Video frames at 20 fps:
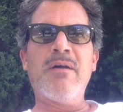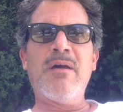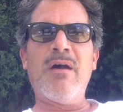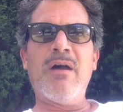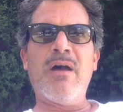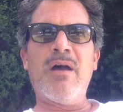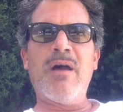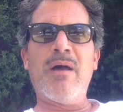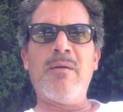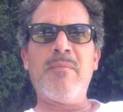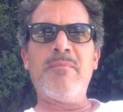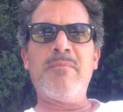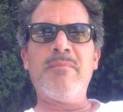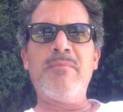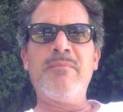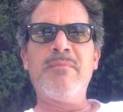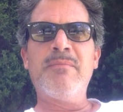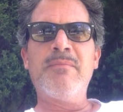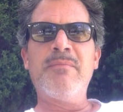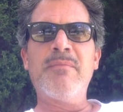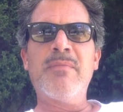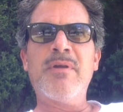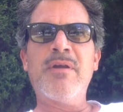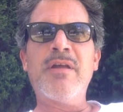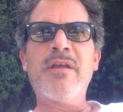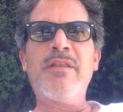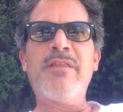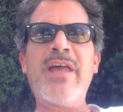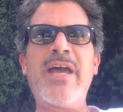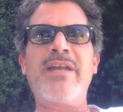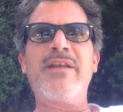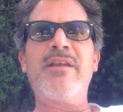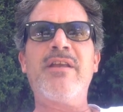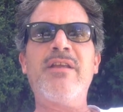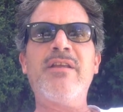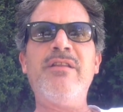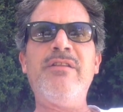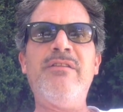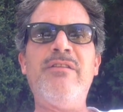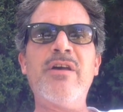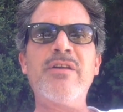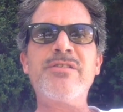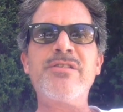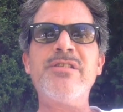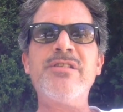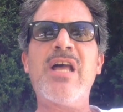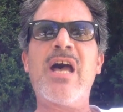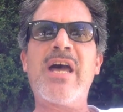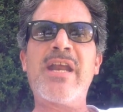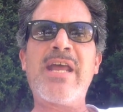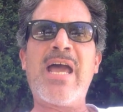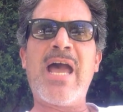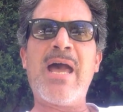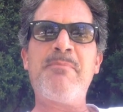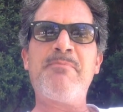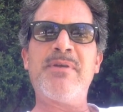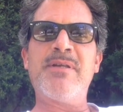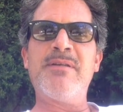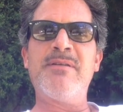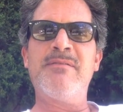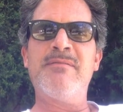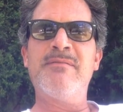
That does not happen.